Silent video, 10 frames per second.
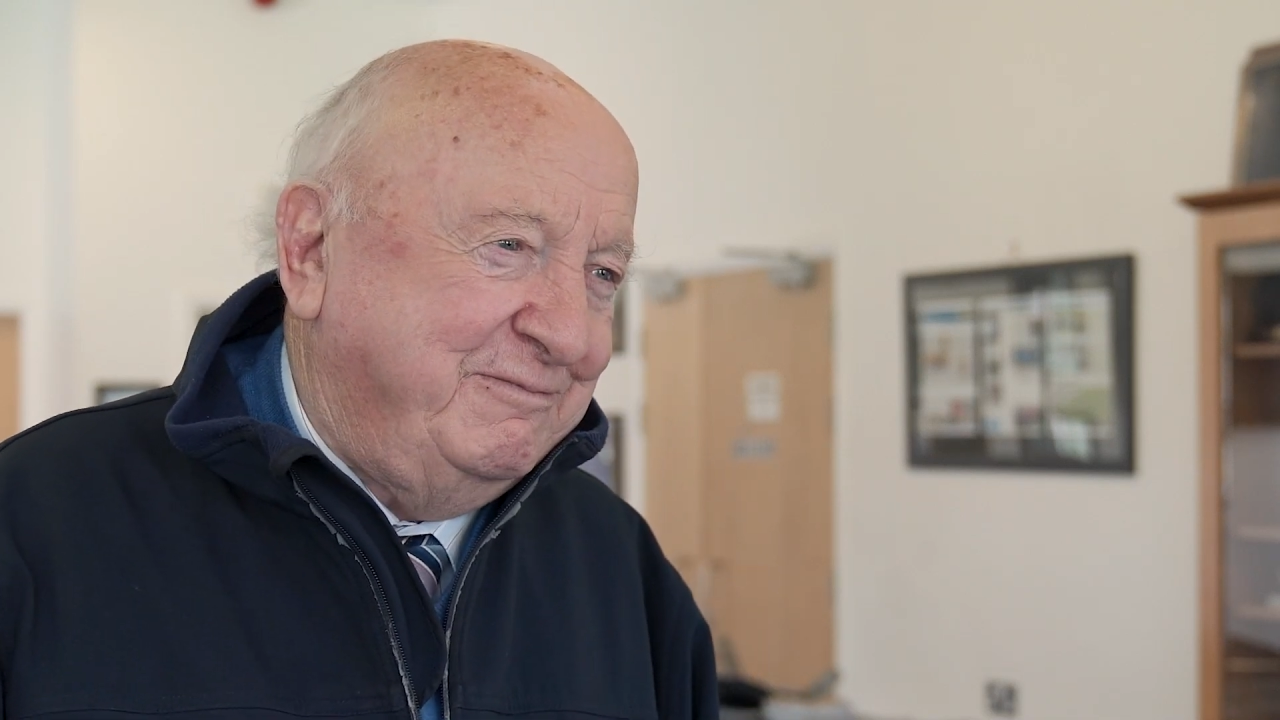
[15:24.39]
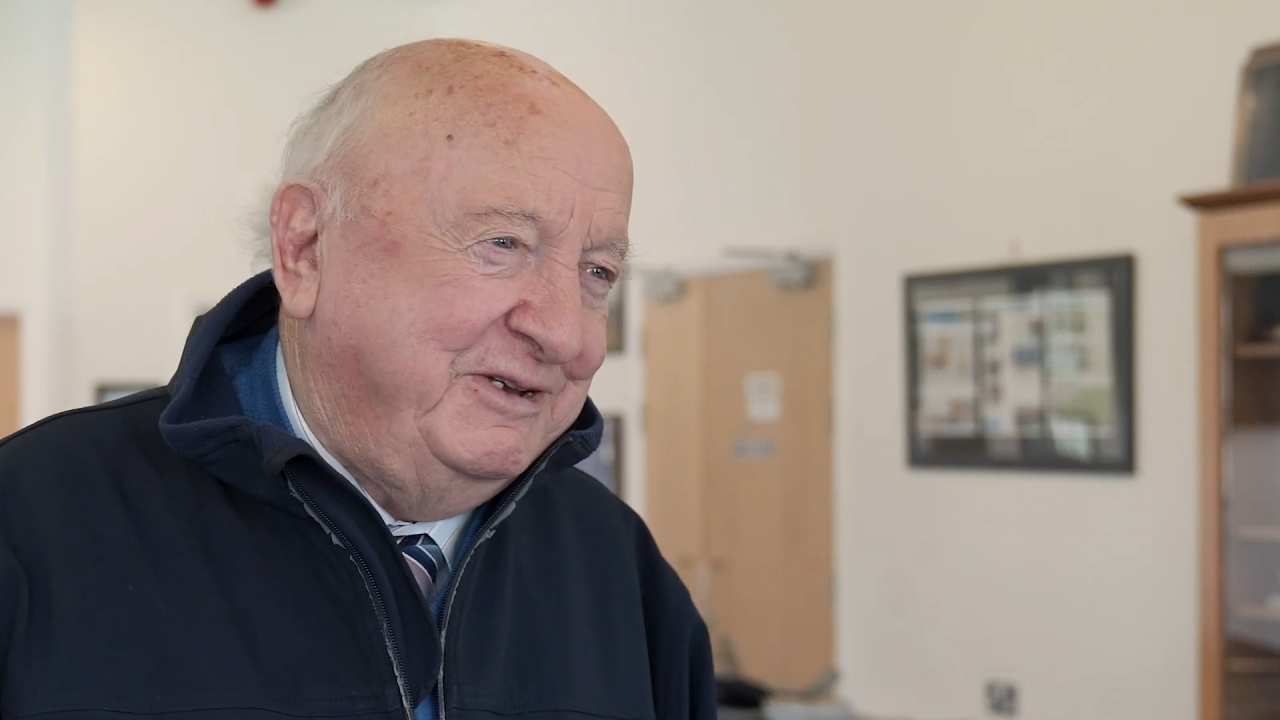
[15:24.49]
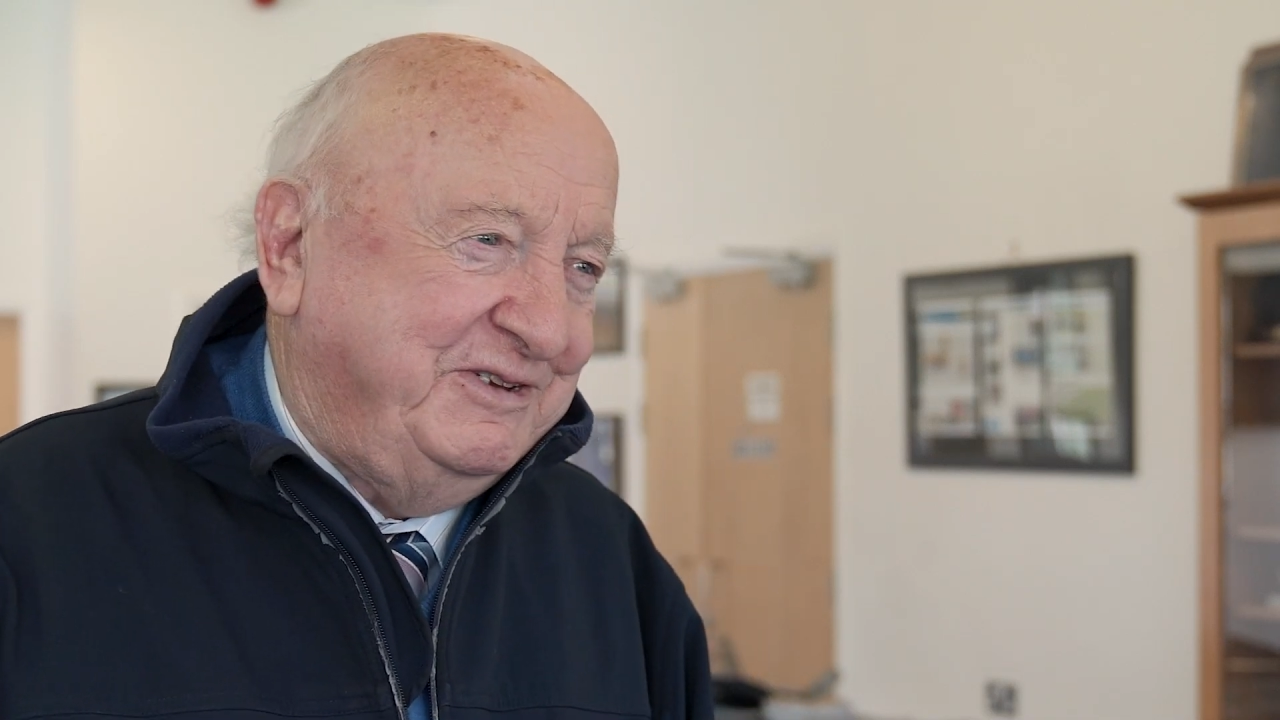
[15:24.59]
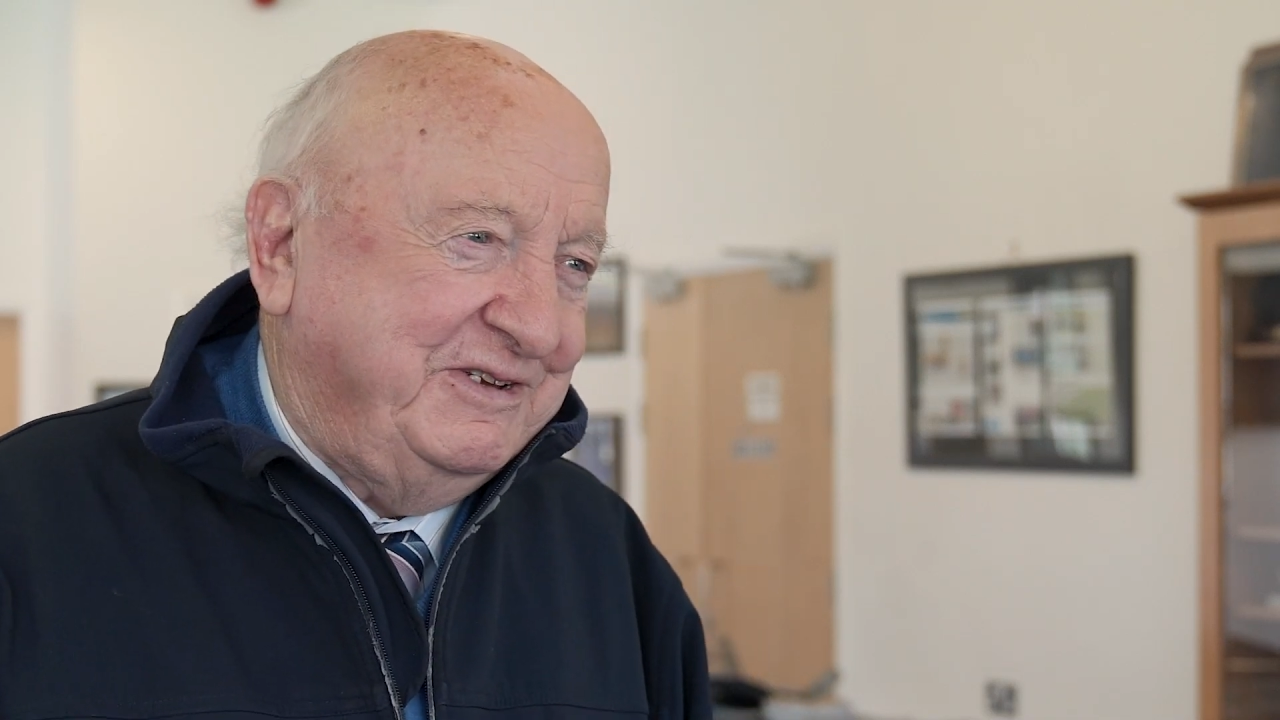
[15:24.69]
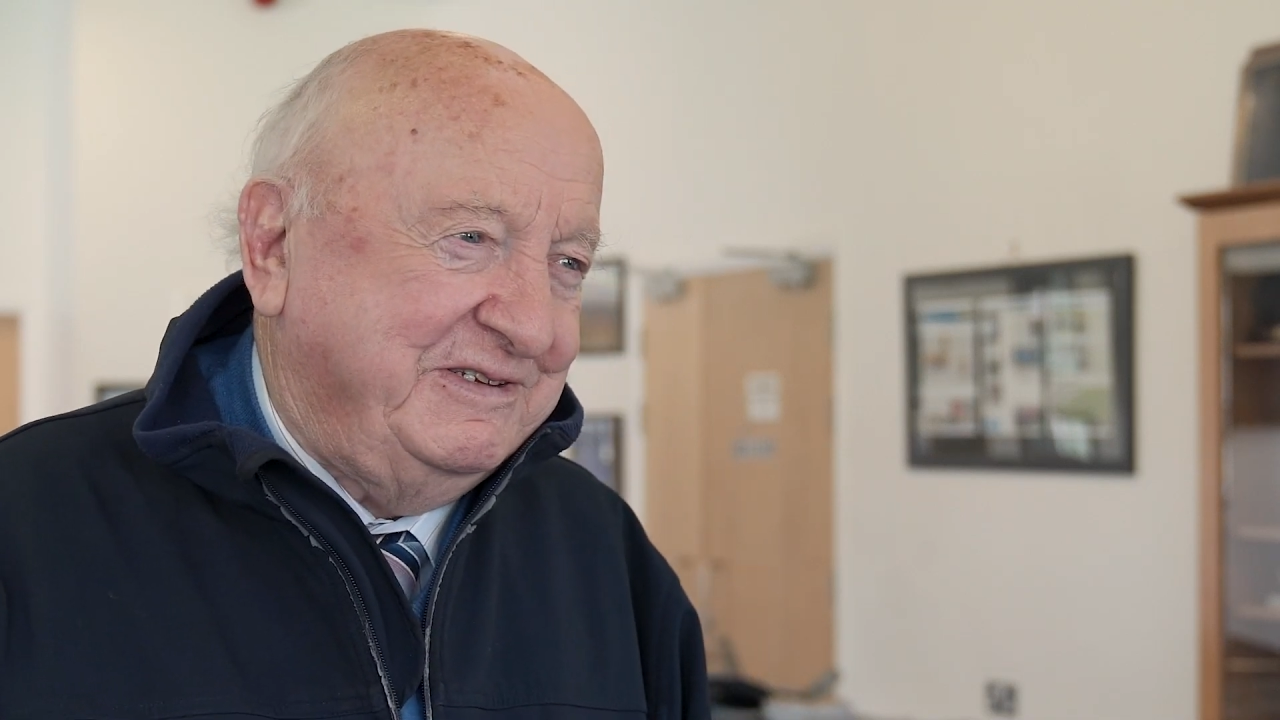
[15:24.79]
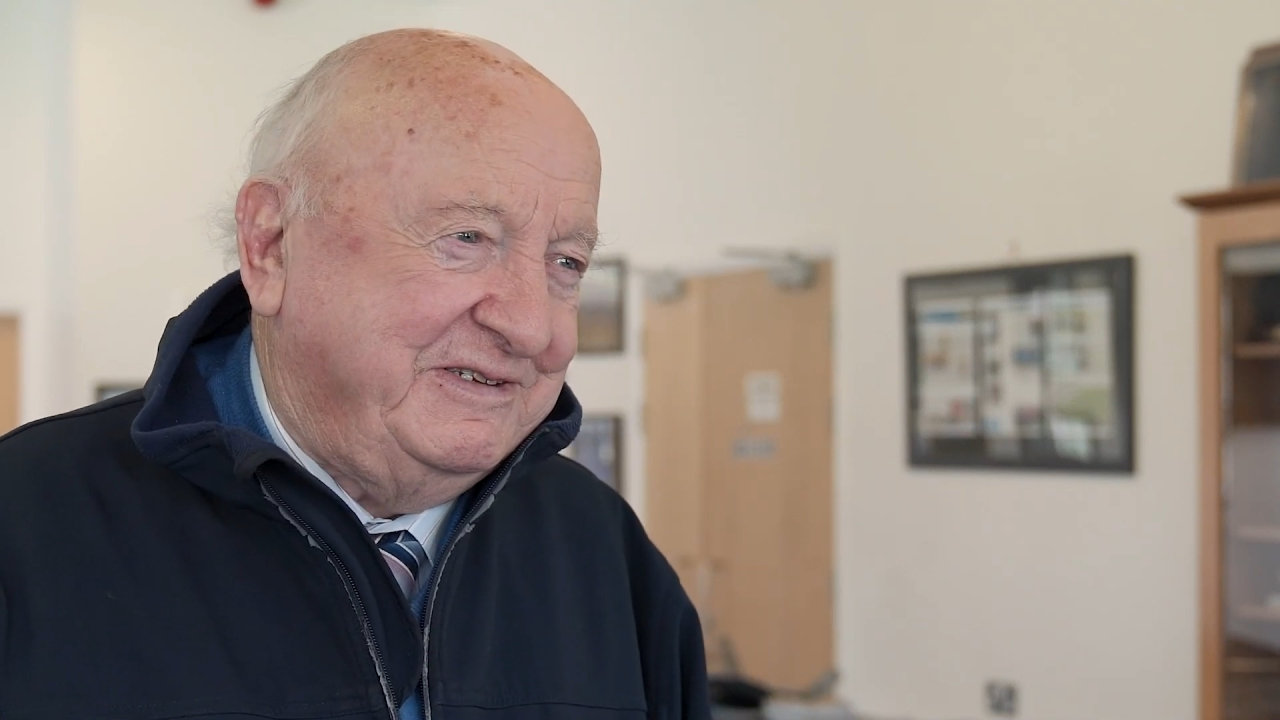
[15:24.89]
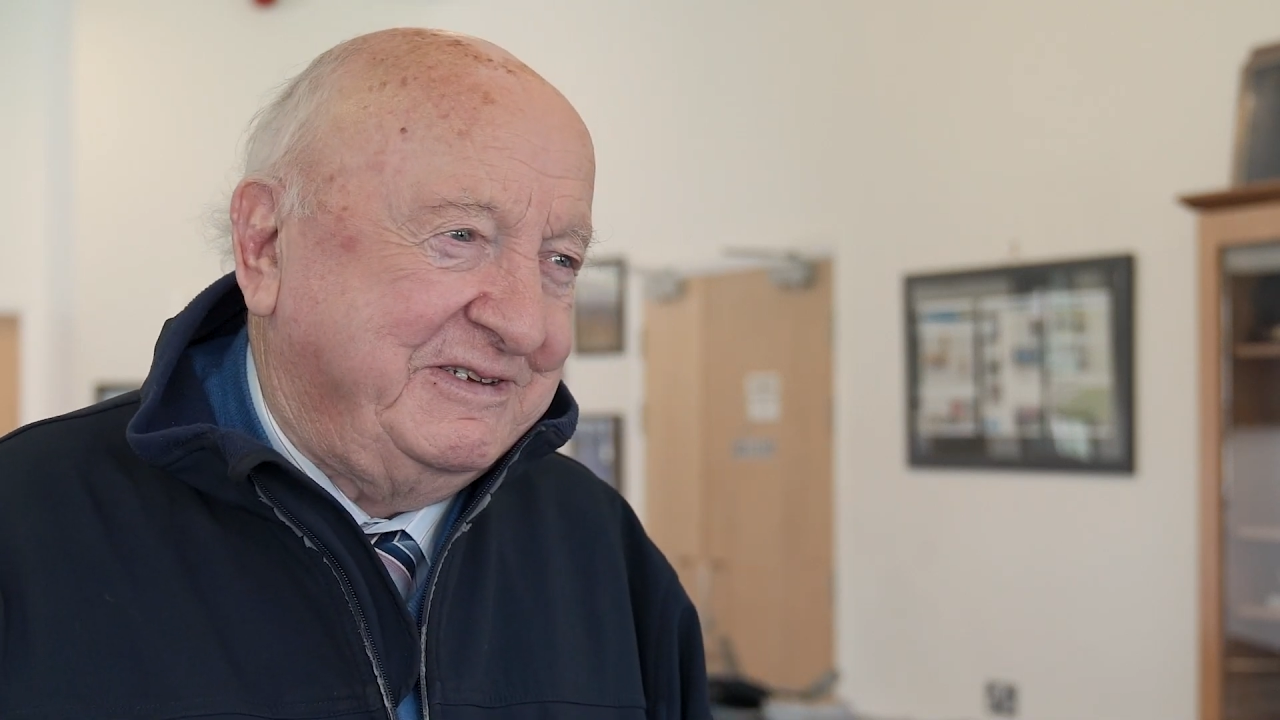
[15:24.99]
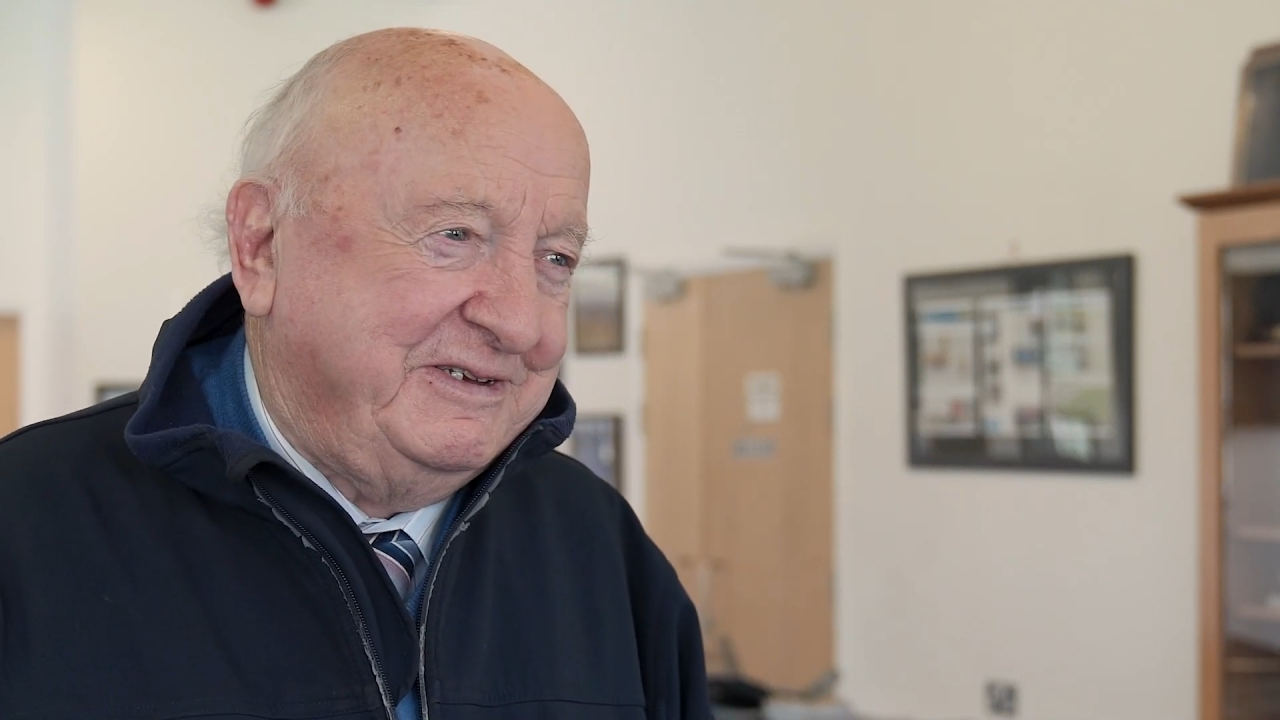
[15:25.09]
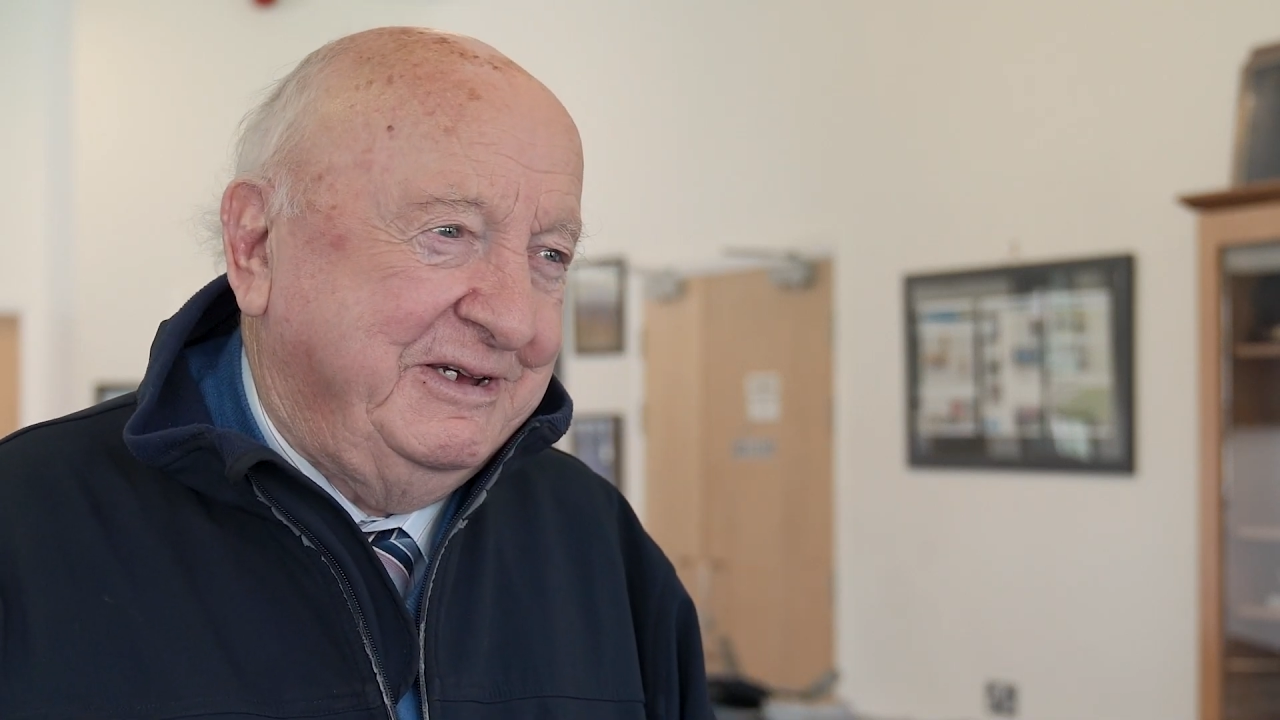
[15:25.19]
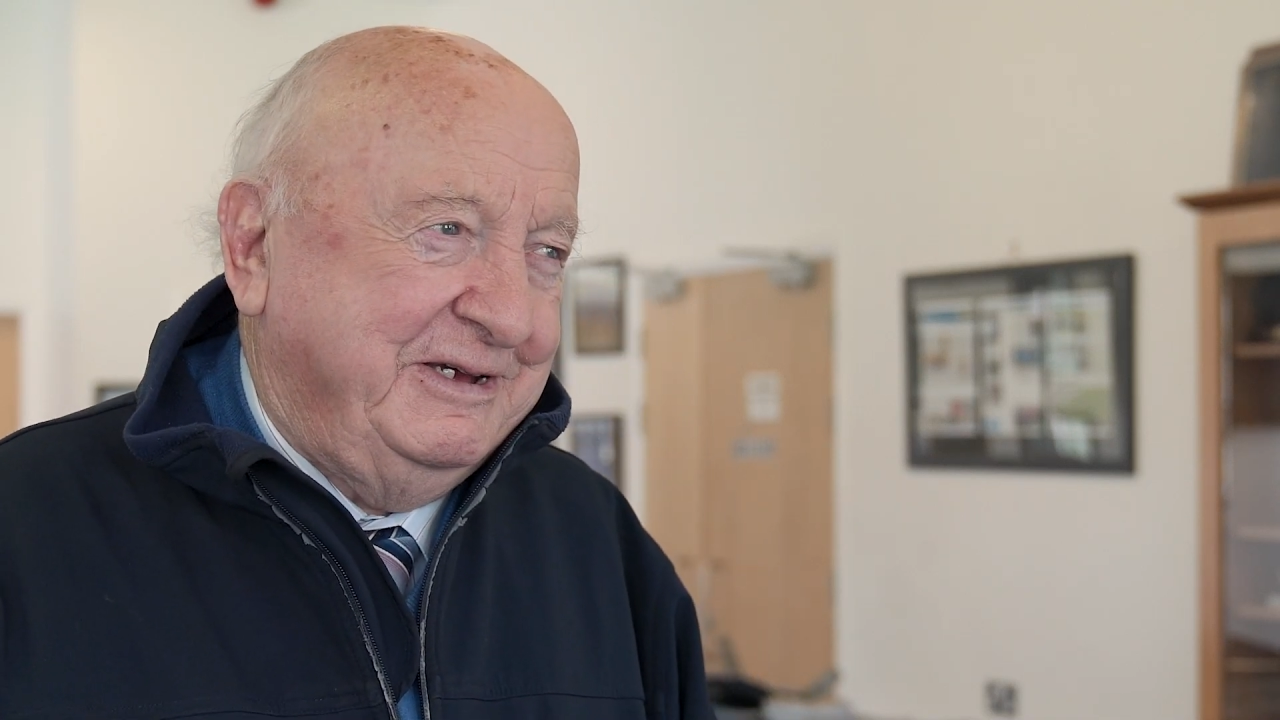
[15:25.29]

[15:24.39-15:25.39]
Mitchells